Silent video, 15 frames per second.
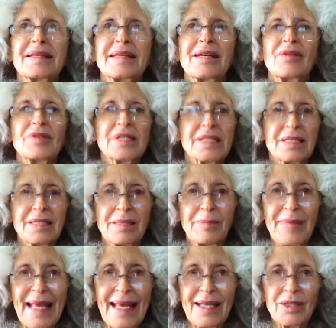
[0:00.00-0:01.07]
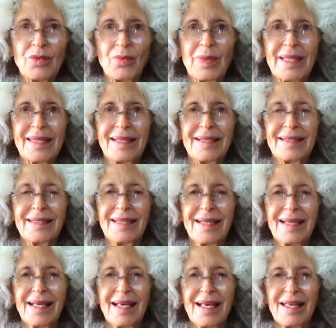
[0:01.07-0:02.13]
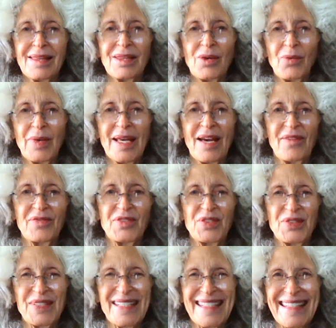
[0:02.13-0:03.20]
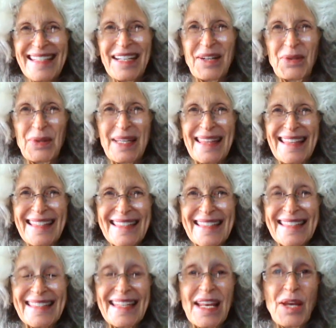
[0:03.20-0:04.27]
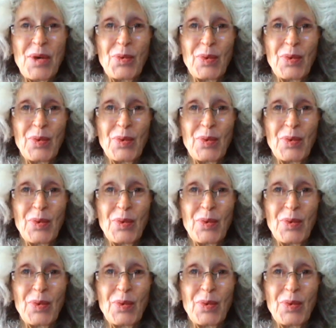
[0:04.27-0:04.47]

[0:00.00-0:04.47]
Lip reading: carries a demand with it that we have to stick with and stay